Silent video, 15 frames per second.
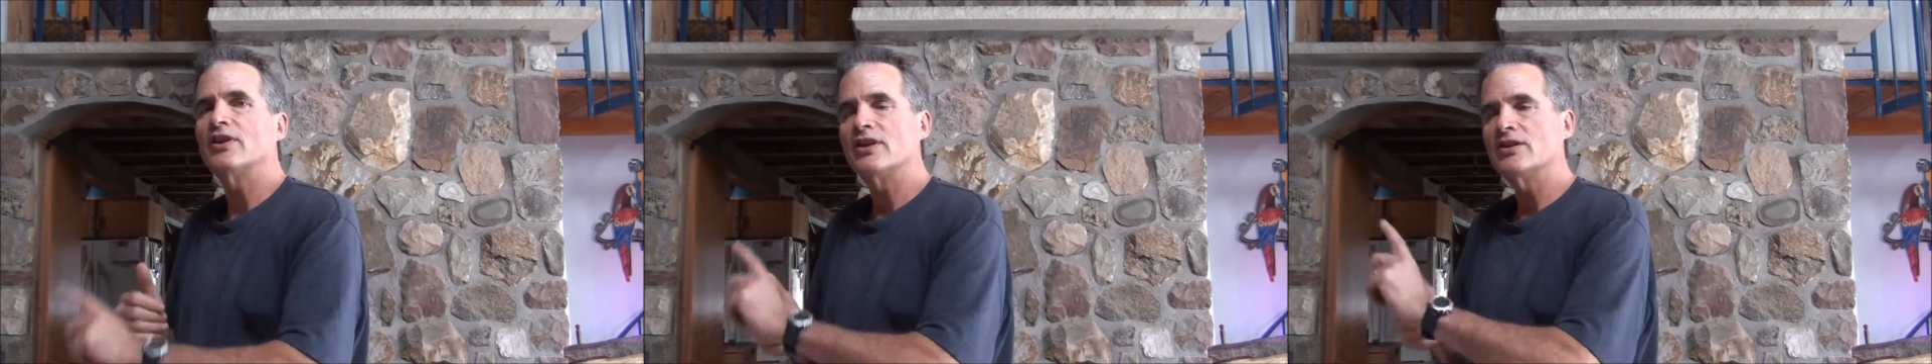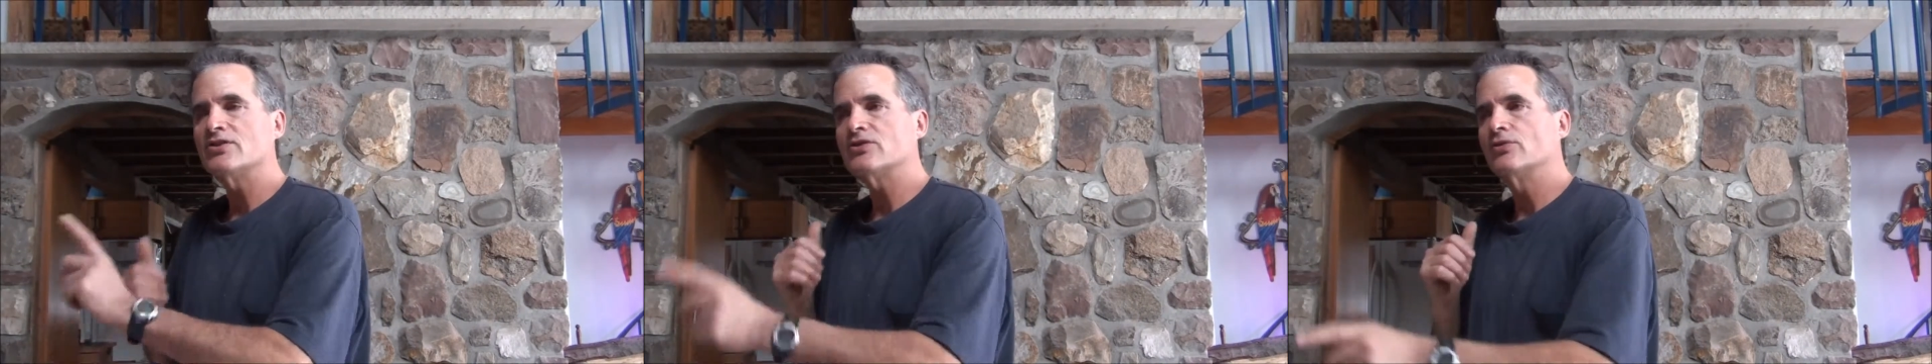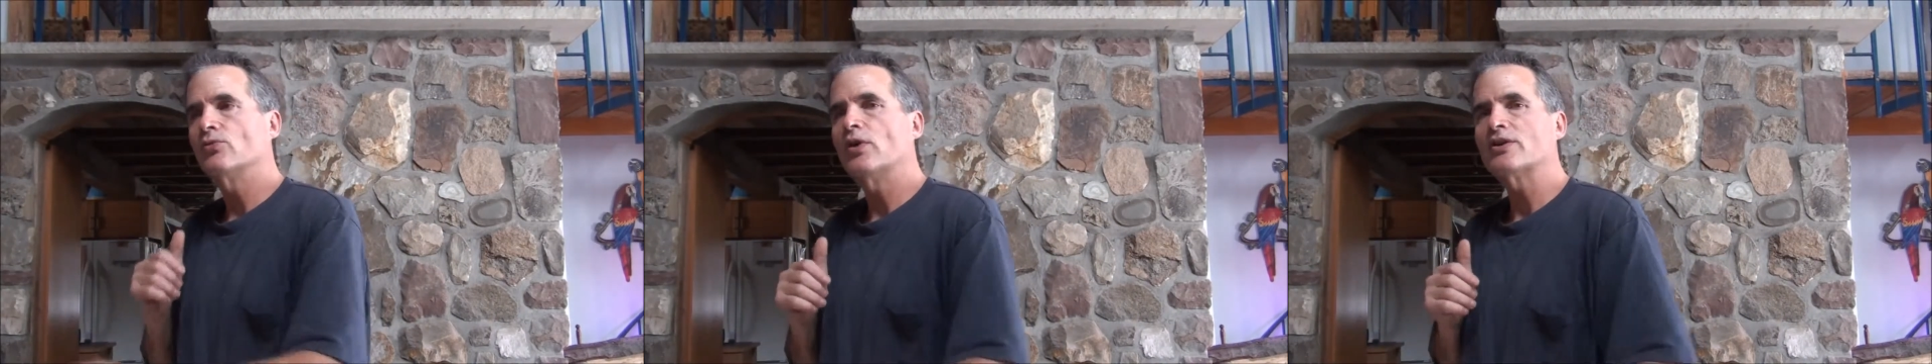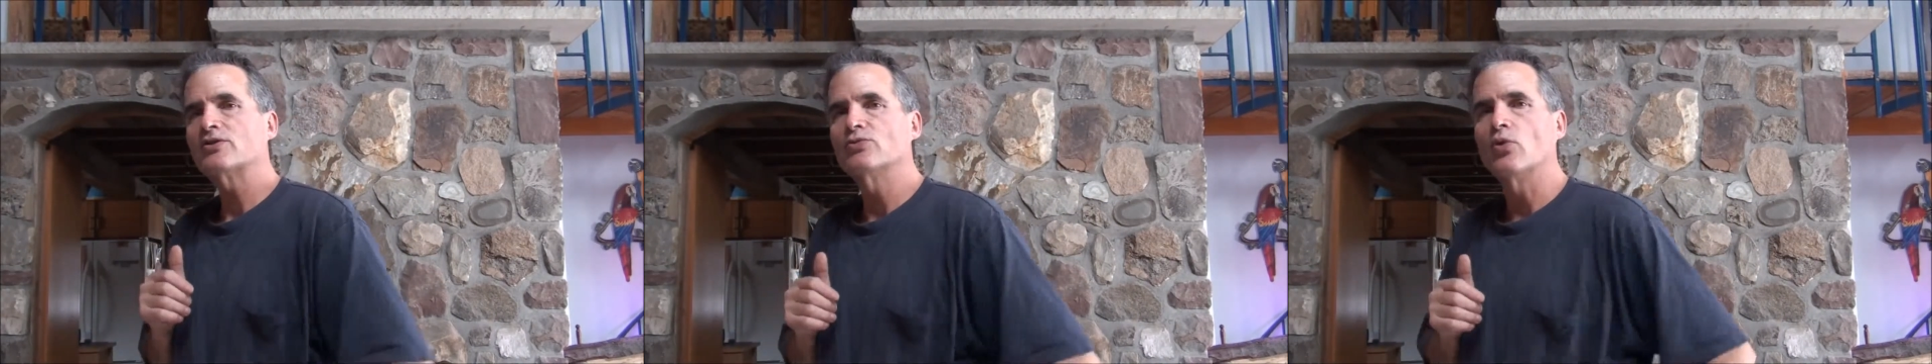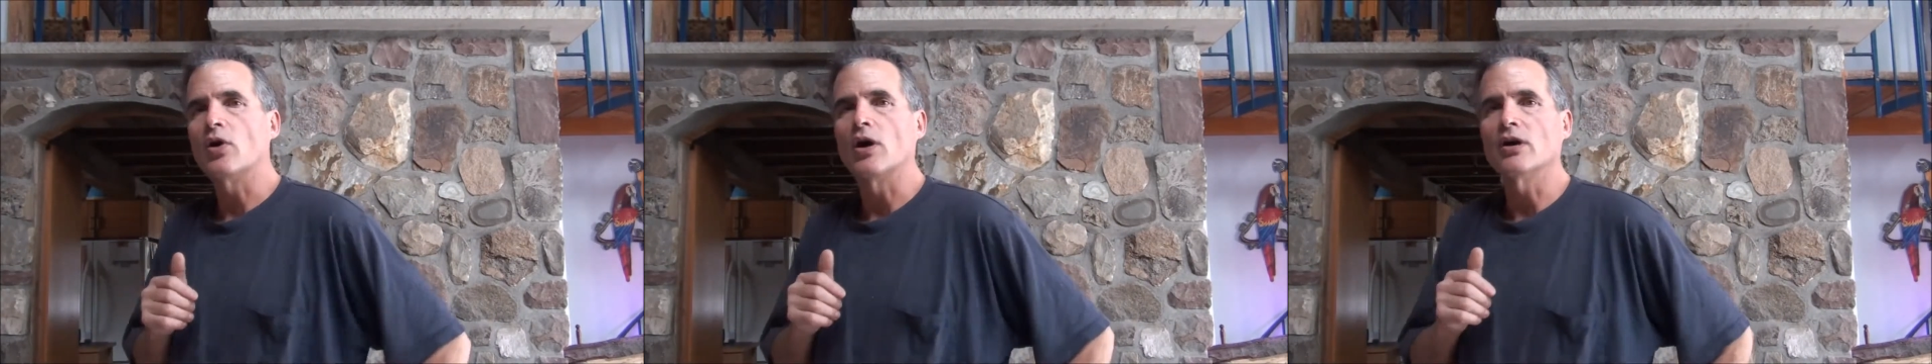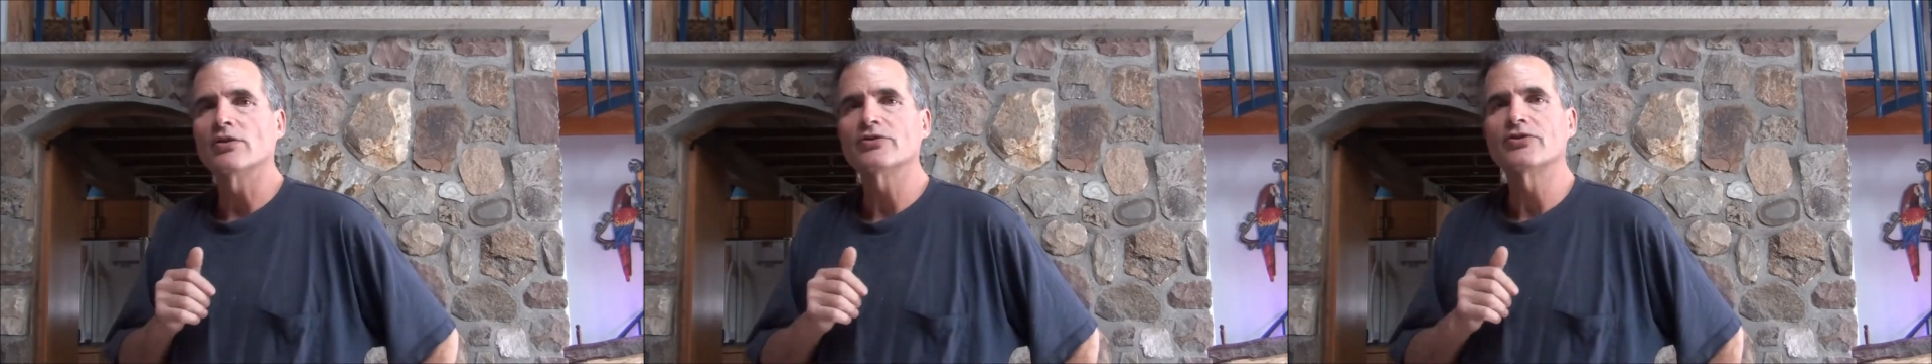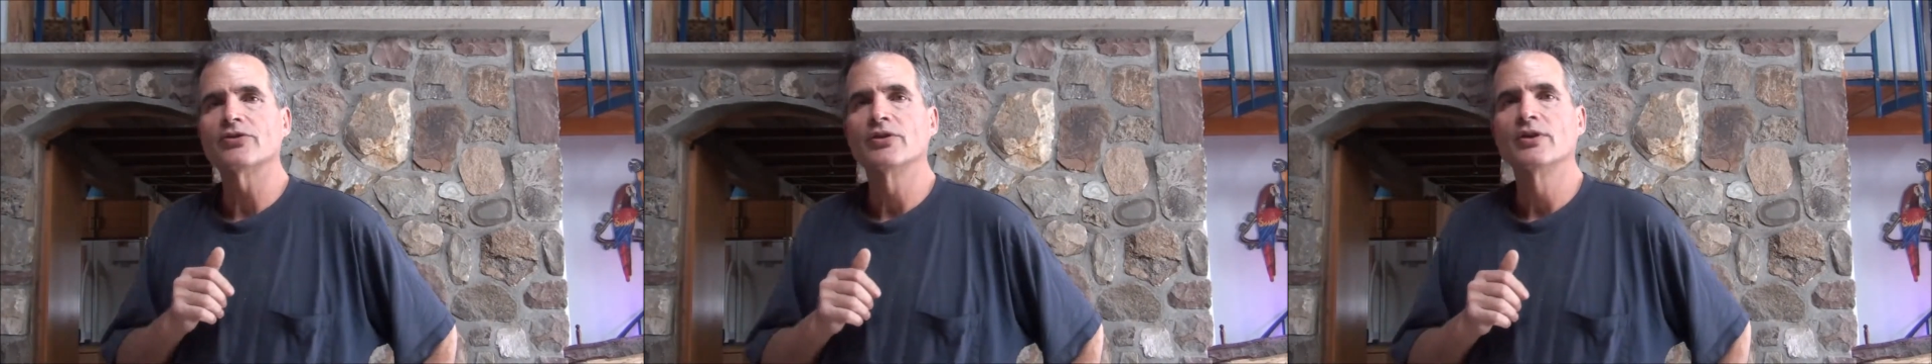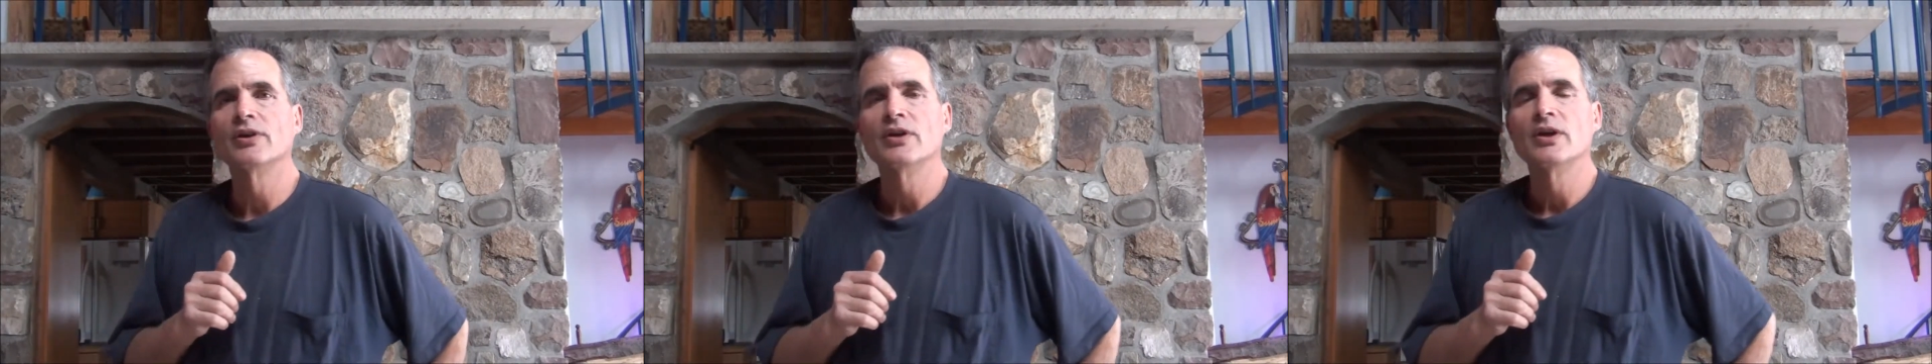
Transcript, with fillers: the east and west walls,